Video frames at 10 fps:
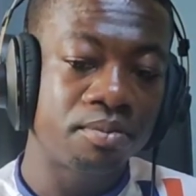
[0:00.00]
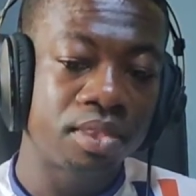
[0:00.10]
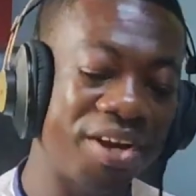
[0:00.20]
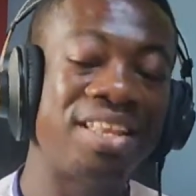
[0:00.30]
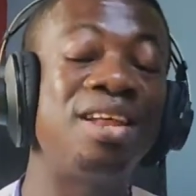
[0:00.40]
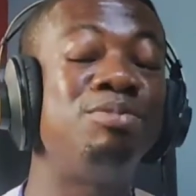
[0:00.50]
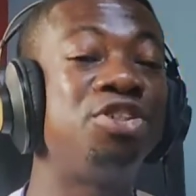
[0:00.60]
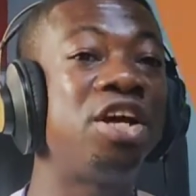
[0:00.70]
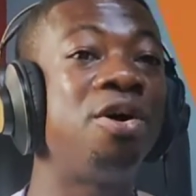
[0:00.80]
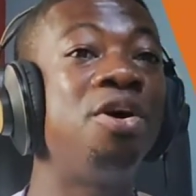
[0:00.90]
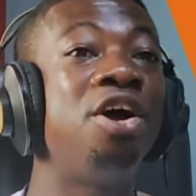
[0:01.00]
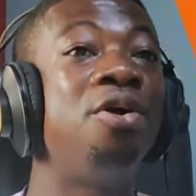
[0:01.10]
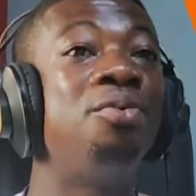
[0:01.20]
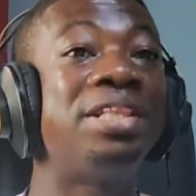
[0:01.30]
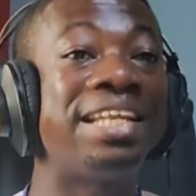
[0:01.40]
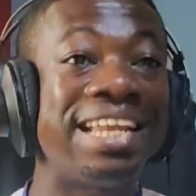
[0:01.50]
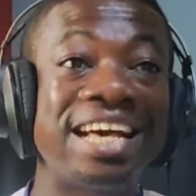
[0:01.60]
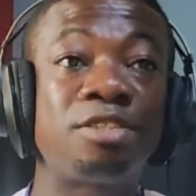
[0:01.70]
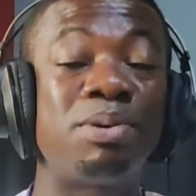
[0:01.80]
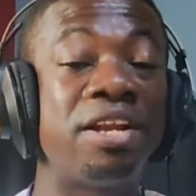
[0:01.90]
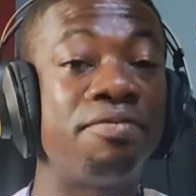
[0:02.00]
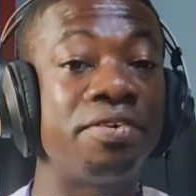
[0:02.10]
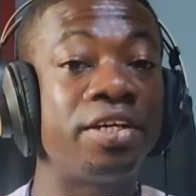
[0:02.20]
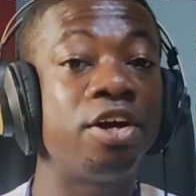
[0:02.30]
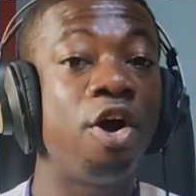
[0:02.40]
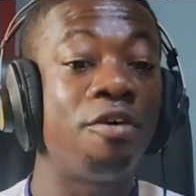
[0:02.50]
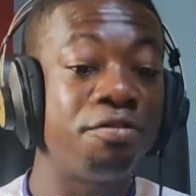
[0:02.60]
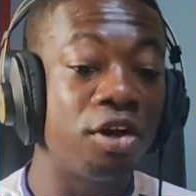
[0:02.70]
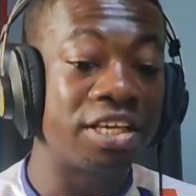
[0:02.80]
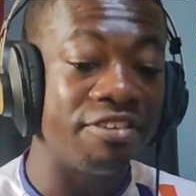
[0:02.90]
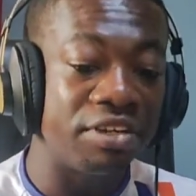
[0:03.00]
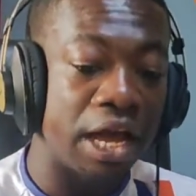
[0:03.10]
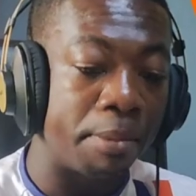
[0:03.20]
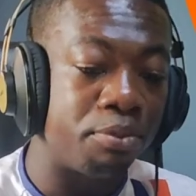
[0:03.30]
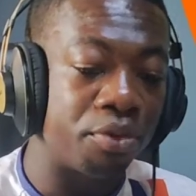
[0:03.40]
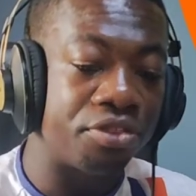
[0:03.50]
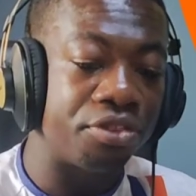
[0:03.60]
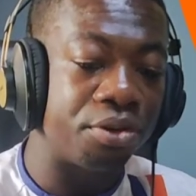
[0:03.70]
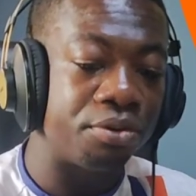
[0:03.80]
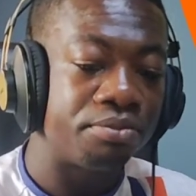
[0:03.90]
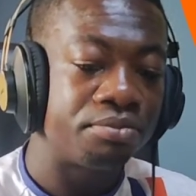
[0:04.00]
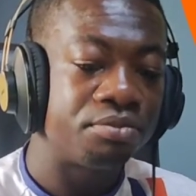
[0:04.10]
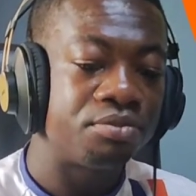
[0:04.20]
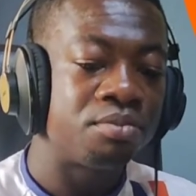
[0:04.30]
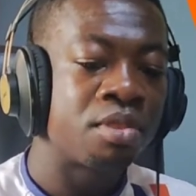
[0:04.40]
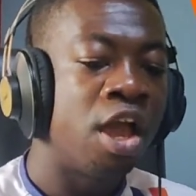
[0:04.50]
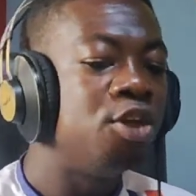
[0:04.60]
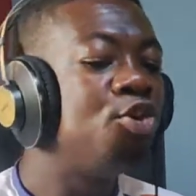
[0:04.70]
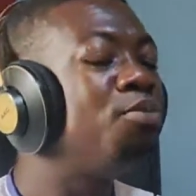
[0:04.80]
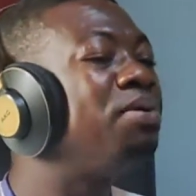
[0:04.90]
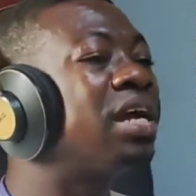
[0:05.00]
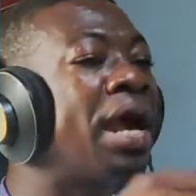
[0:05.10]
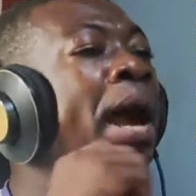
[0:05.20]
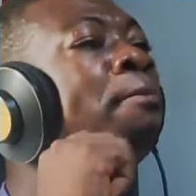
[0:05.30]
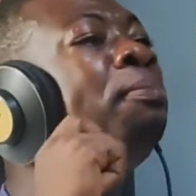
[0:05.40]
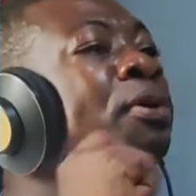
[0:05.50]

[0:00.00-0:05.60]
Quickly, let me share the next benefit of not giving up with you. You become